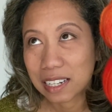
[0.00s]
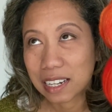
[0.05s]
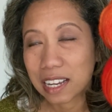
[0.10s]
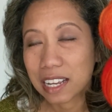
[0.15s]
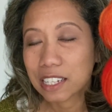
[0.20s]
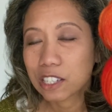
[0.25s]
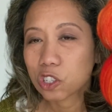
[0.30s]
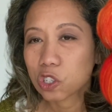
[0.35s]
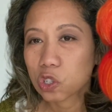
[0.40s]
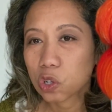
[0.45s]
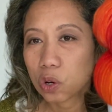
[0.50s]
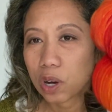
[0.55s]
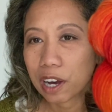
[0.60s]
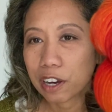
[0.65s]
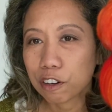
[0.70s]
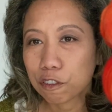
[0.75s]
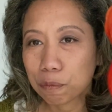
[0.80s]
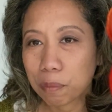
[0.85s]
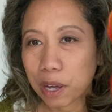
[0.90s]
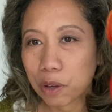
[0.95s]
it's so out
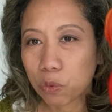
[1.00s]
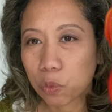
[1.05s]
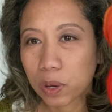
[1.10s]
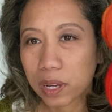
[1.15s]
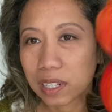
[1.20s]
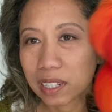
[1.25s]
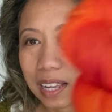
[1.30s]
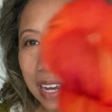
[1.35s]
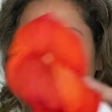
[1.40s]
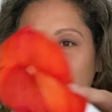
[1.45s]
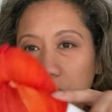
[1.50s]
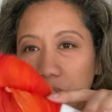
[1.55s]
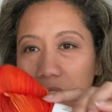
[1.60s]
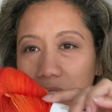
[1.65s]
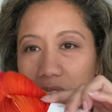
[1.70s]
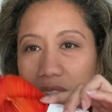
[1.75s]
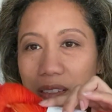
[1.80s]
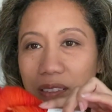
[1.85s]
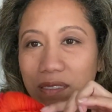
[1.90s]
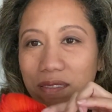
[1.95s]
of my
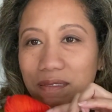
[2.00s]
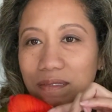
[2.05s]
wheelhouse.